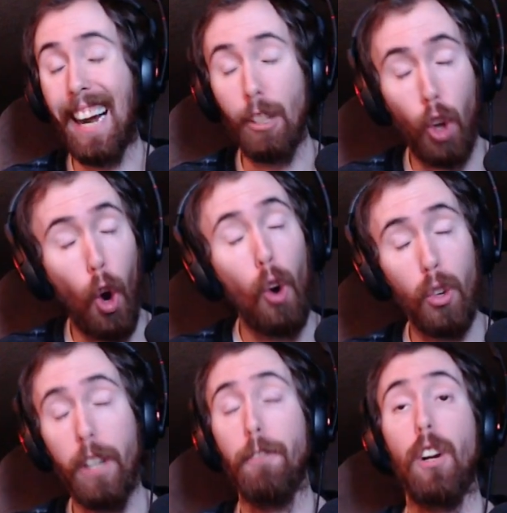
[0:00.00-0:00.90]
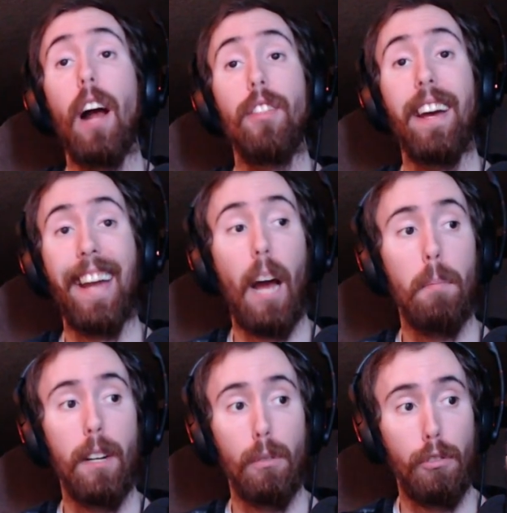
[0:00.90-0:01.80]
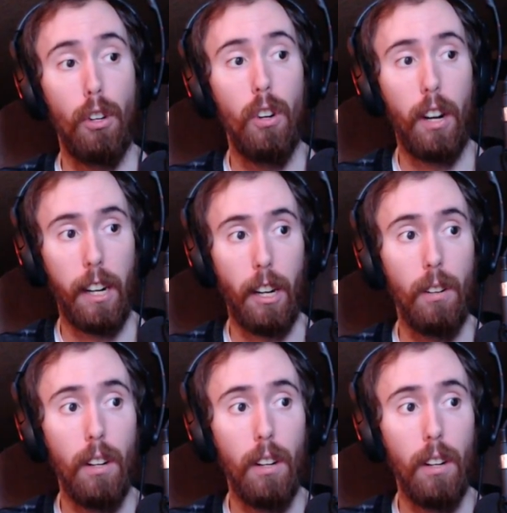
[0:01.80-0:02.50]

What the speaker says: I totally forgot that happened. It was so long ago.